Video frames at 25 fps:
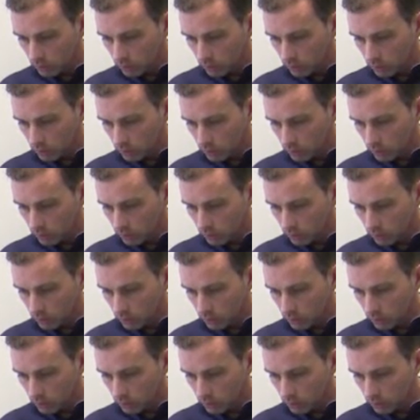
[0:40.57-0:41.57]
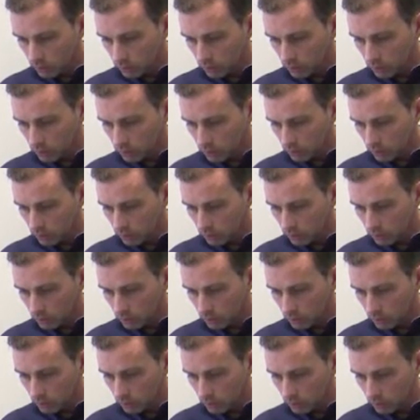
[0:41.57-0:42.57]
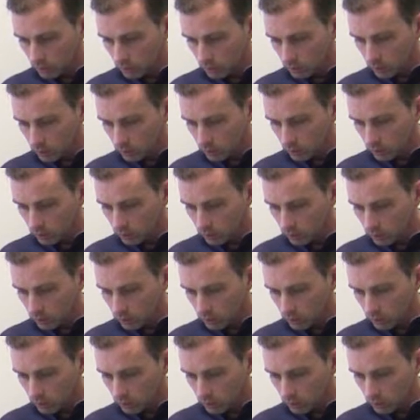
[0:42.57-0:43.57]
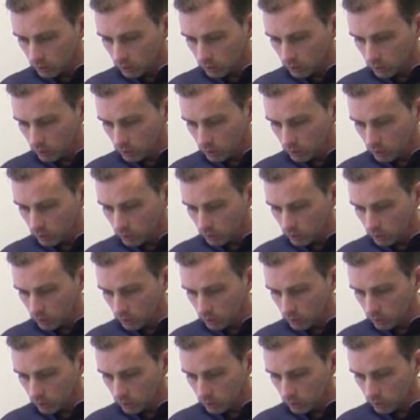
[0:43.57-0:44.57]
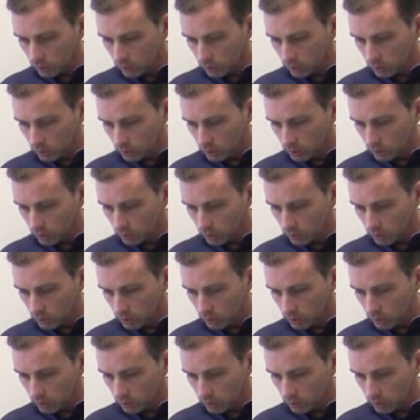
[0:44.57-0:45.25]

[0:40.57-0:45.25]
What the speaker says: [no speech]